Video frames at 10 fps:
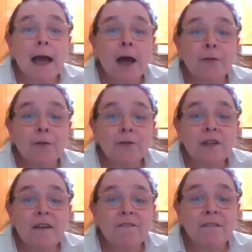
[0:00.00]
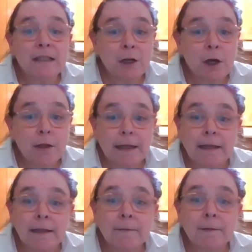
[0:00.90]
others Visigothic
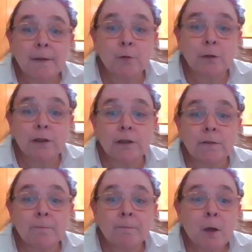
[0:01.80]
in origin,